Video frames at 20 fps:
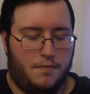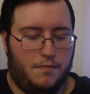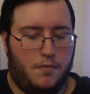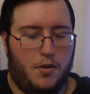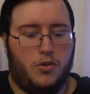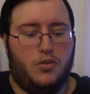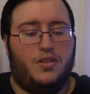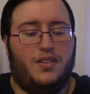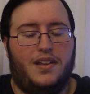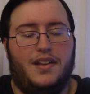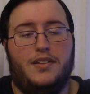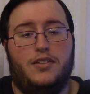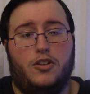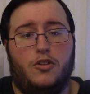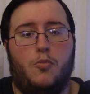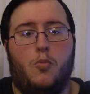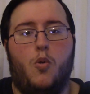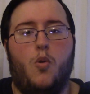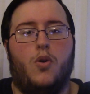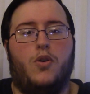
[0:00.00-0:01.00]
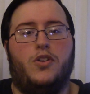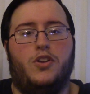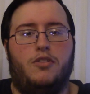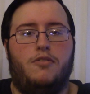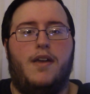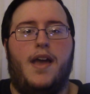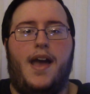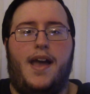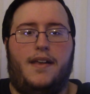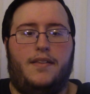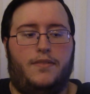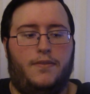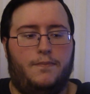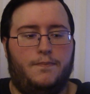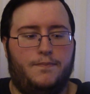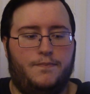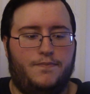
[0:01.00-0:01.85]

mostly to warn you guys.